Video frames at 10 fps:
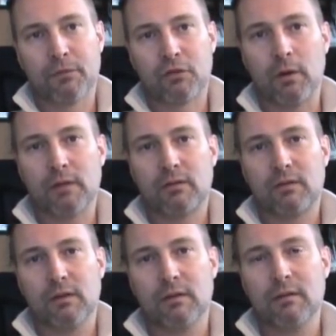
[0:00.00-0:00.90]
So
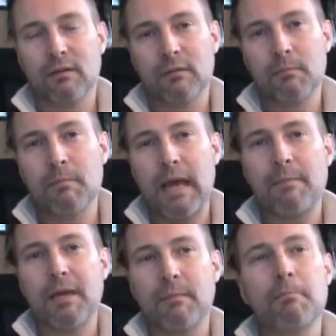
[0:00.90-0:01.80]
it's
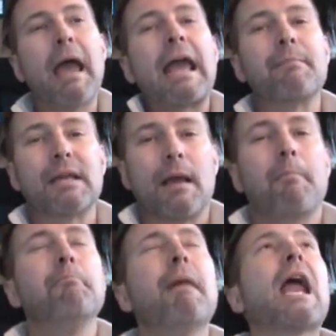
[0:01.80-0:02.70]
maybe